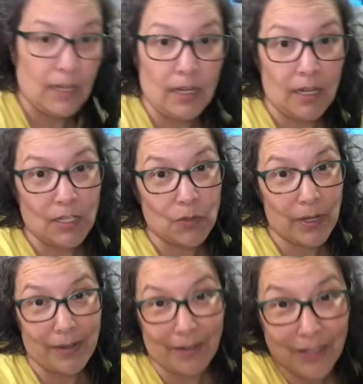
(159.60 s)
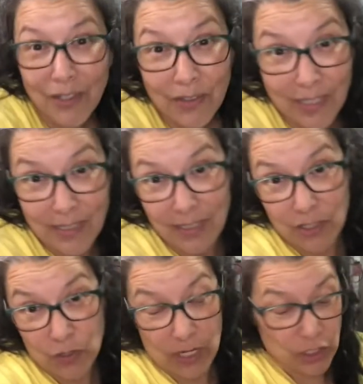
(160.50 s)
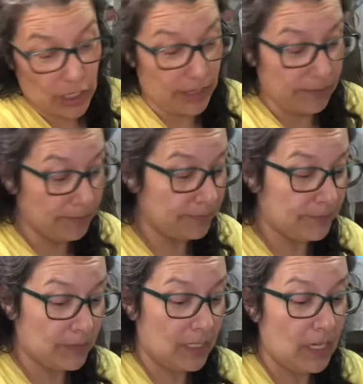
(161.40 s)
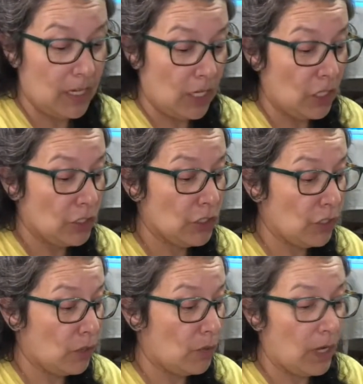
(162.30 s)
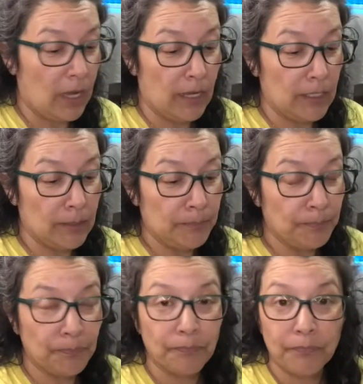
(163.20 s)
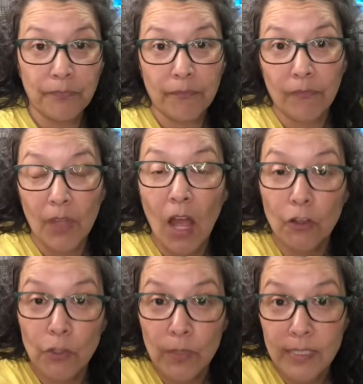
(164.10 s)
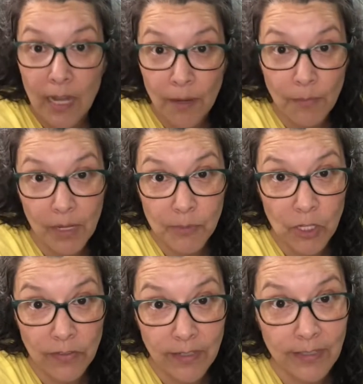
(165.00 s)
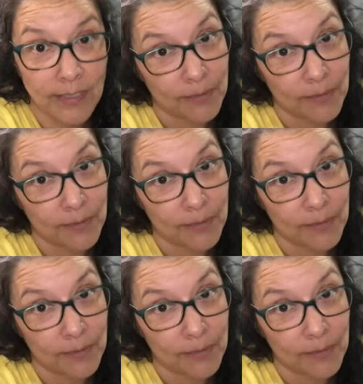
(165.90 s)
It's right here. You don't need to see the trash can. So I'll do a time lapse on this.